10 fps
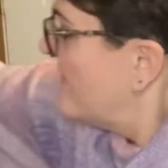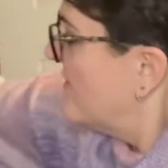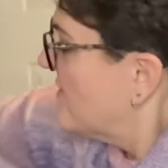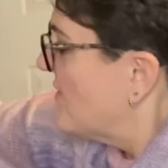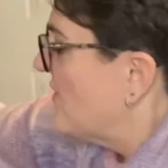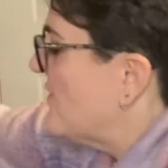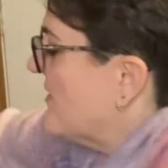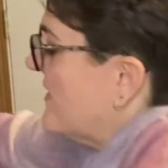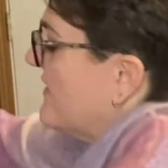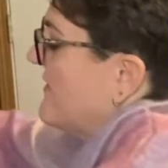So as soon as
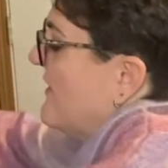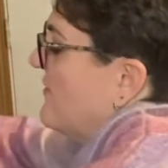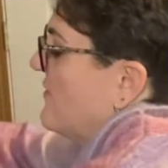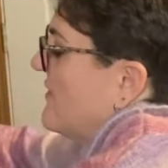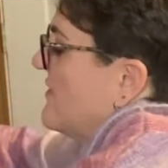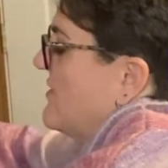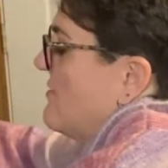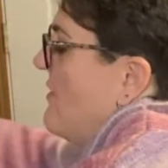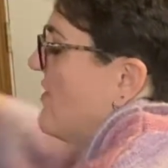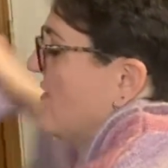
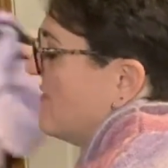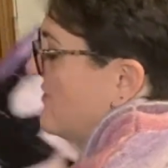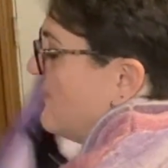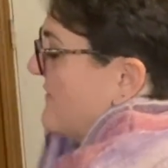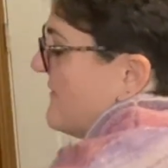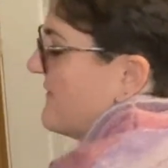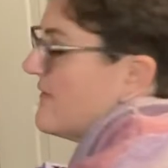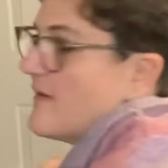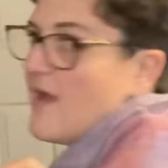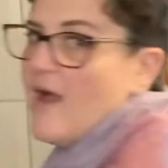tomorrow,
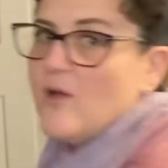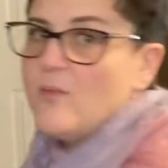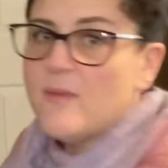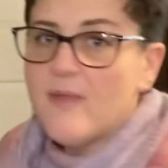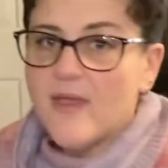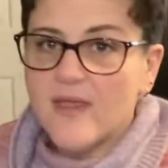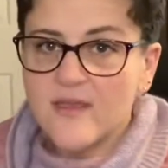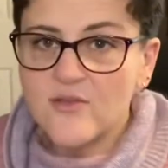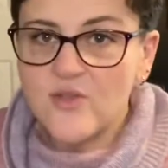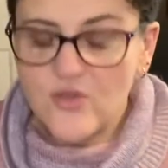I'll be mailing
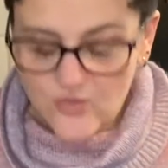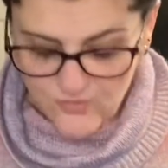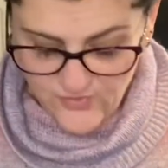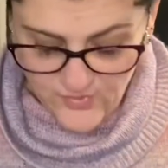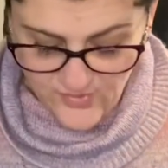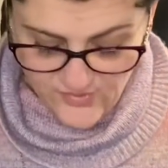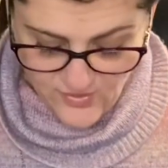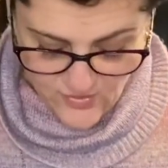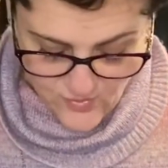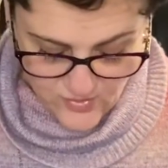it to Missouri
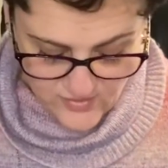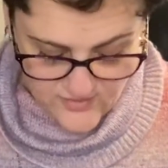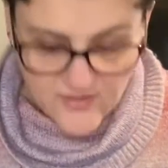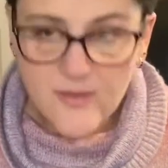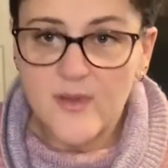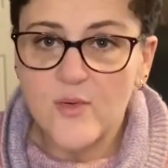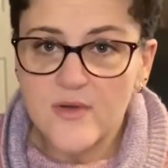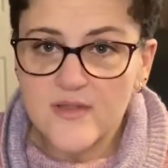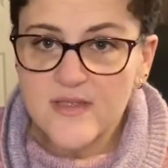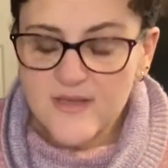Star Quilt to be
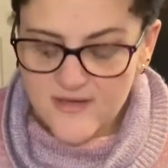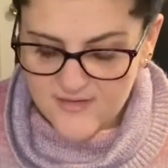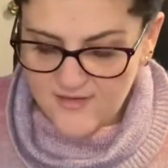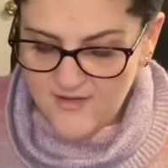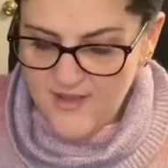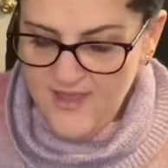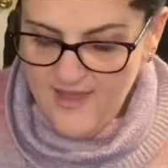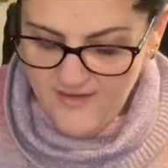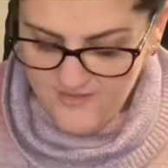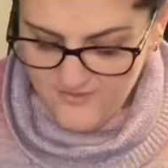quilted.
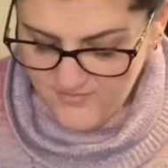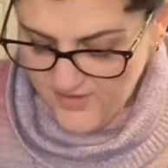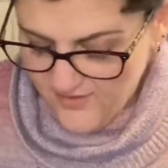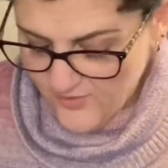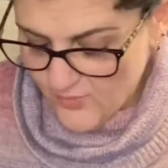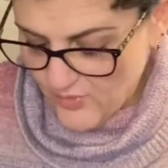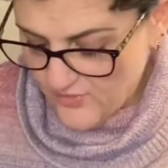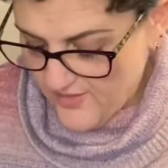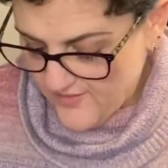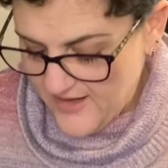And because her
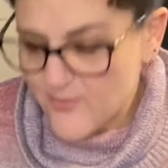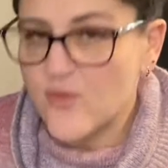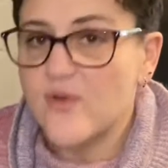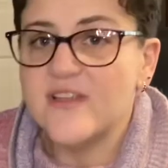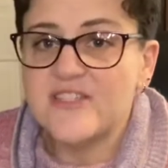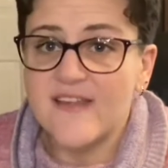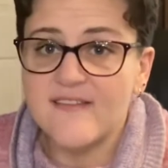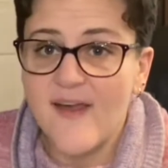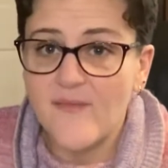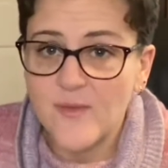birthday is in April and she has
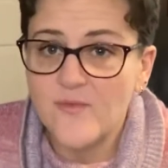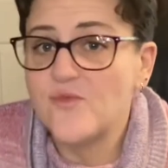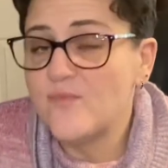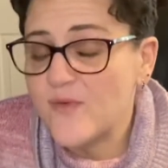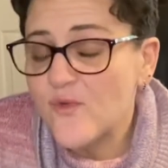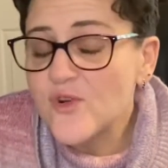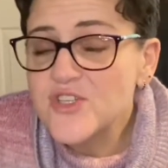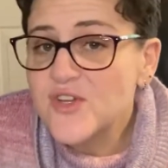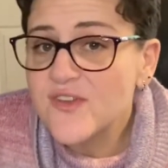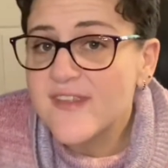to have this before she
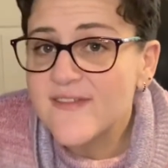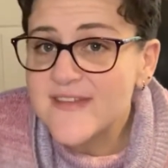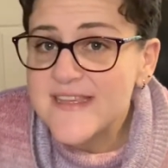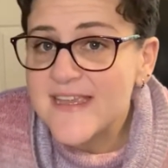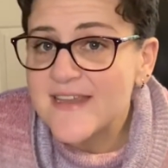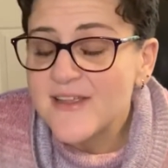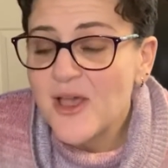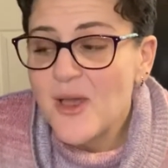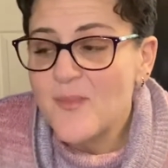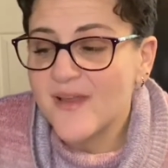turns 17,
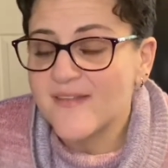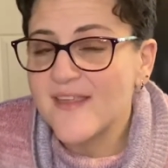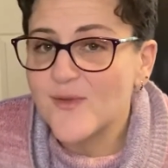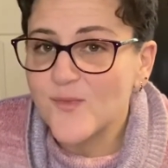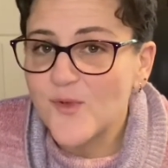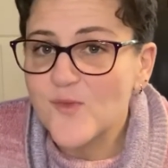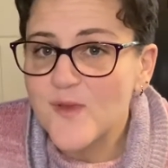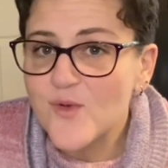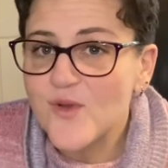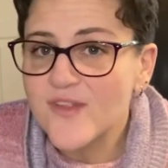because these are supposed to
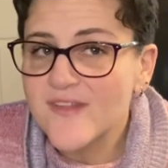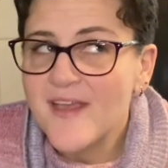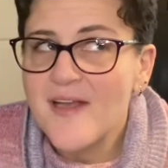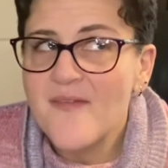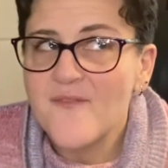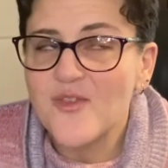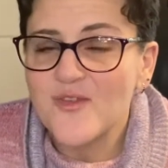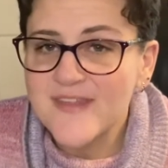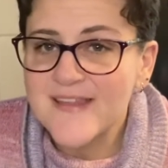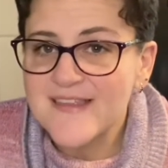be quilts for their
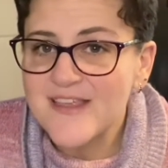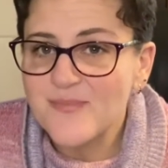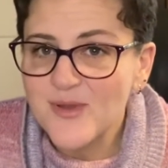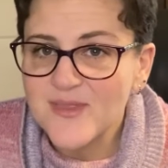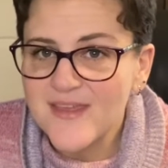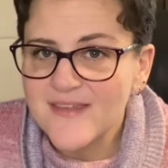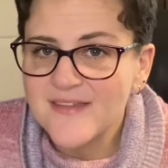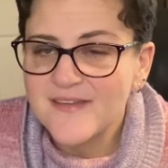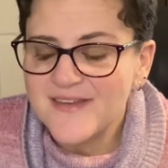16th birthdays,